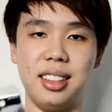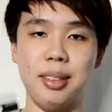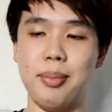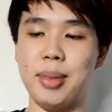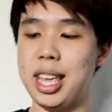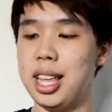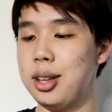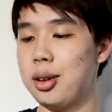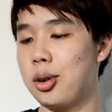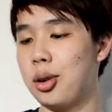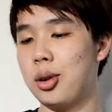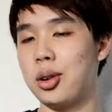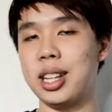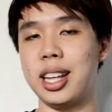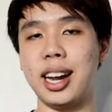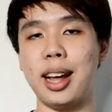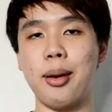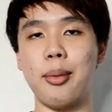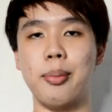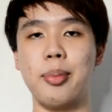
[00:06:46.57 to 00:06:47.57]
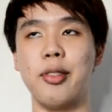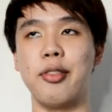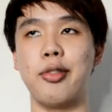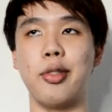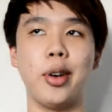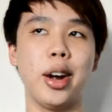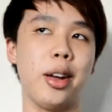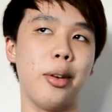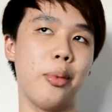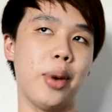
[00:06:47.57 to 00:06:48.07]
The main goal that I
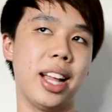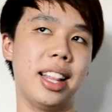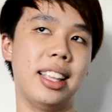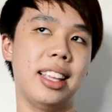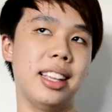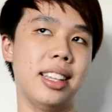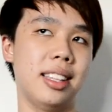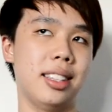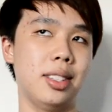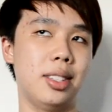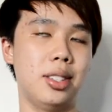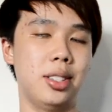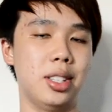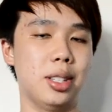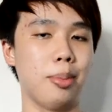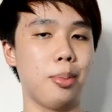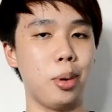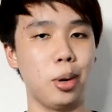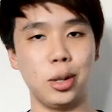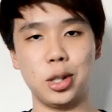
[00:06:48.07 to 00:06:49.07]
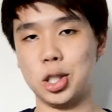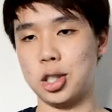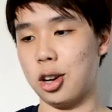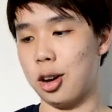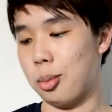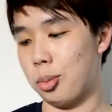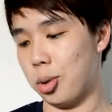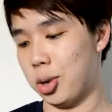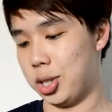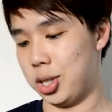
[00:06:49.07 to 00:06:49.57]
before I went into the
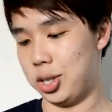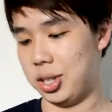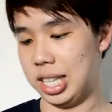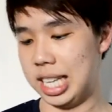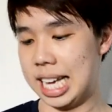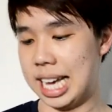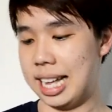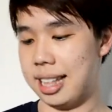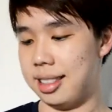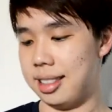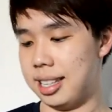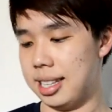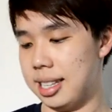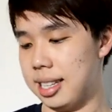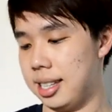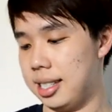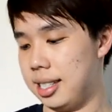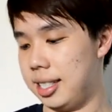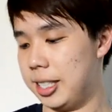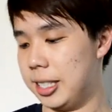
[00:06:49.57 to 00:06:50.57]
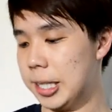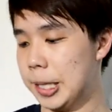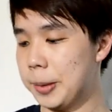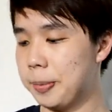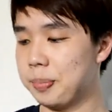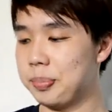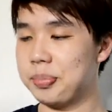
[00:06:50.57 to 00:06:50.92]
bookshop was to get this,